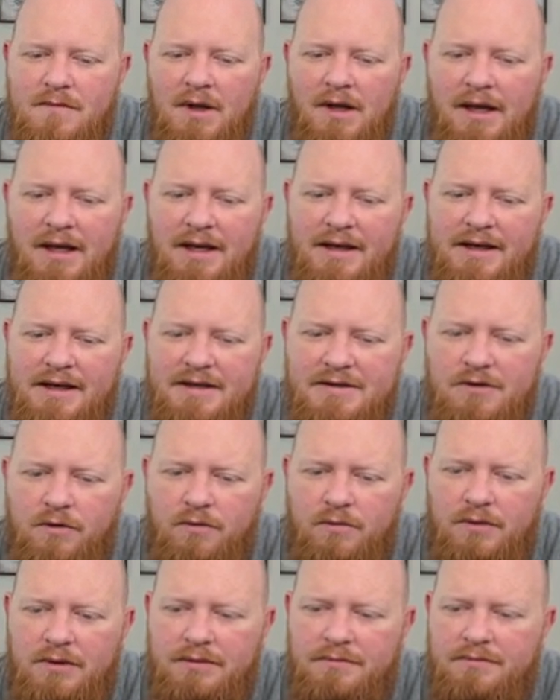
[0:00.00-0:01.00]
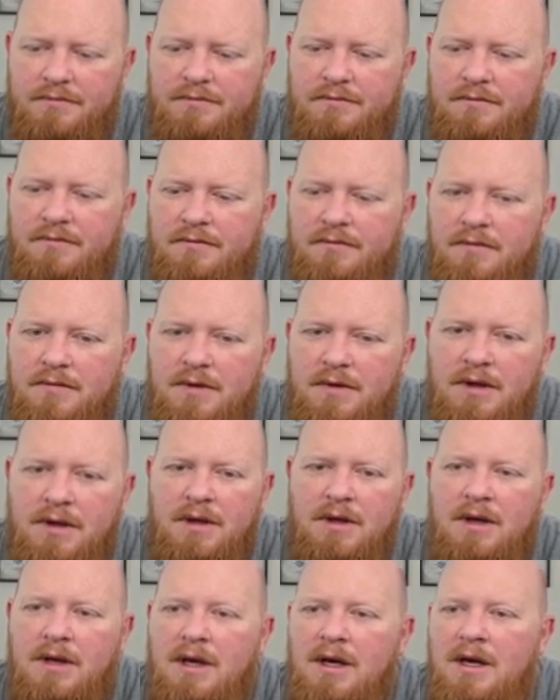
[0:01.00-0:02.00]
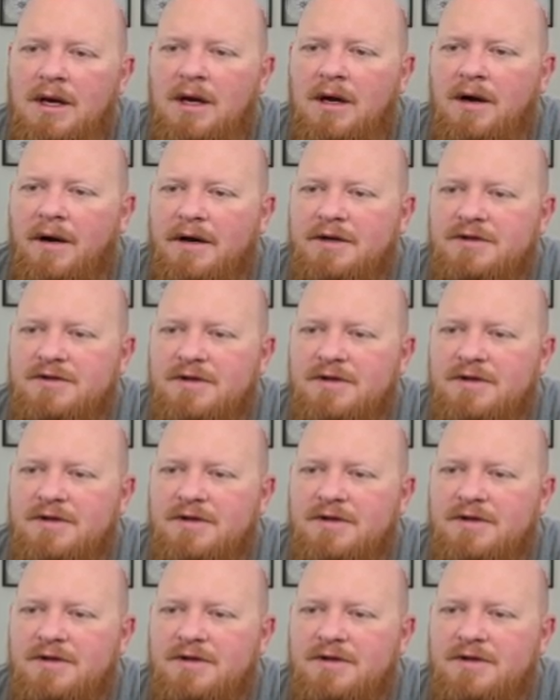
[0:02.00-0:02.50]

and I sold one. All right, so